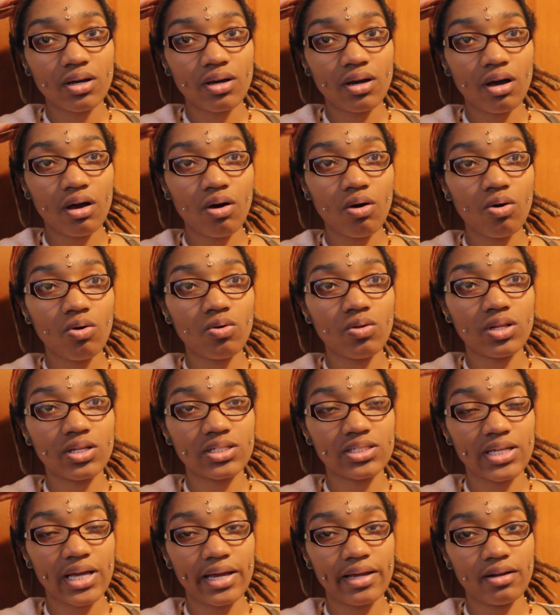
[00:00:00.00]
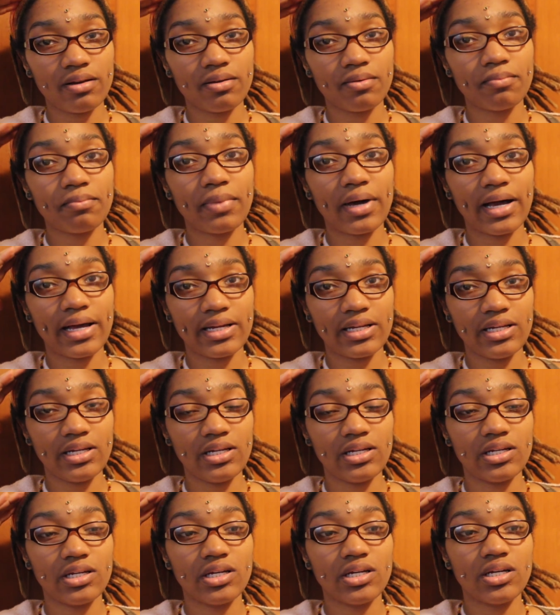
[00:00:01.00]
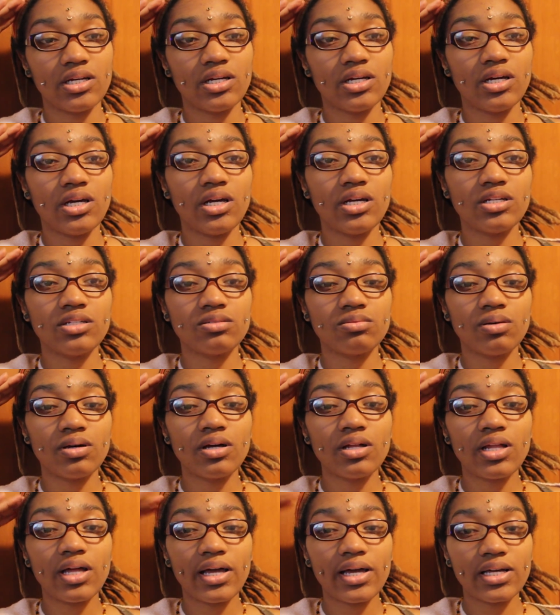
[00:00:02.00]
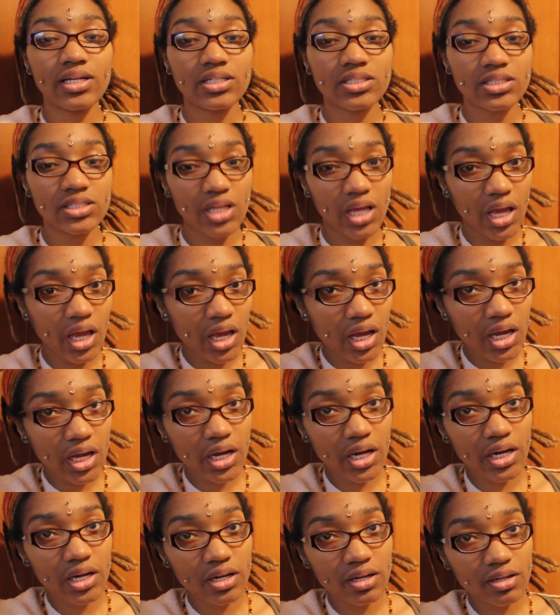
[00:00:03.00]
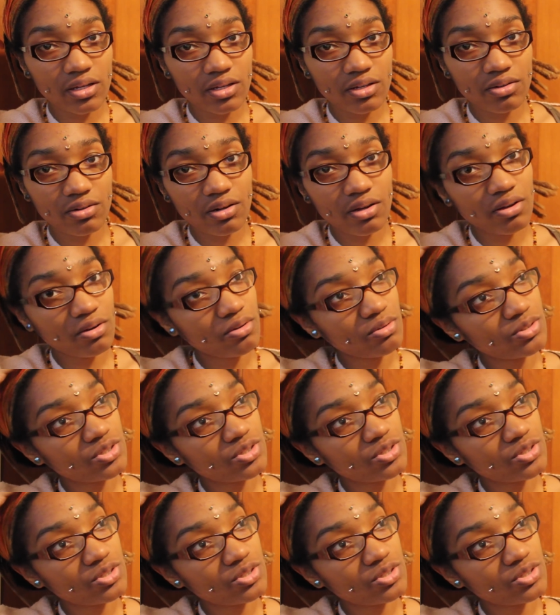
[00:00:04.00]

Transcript: whole entire body, as well as hair, you know.